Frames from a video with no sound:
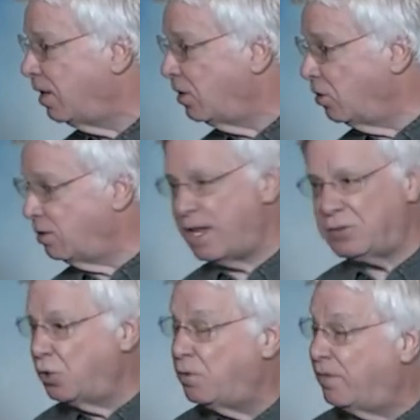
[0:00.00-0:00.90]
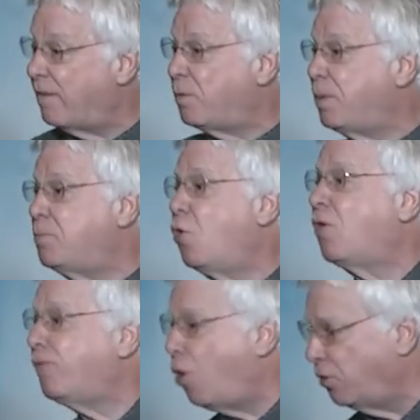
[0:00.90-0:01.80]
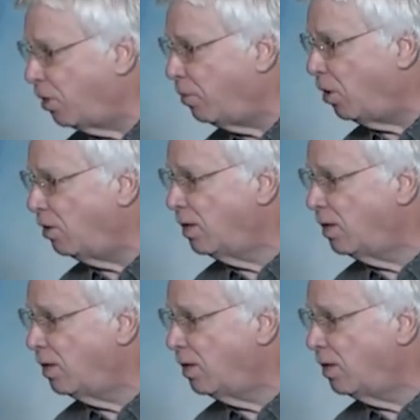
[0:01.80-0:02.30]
you, that you've never been more vulnerable.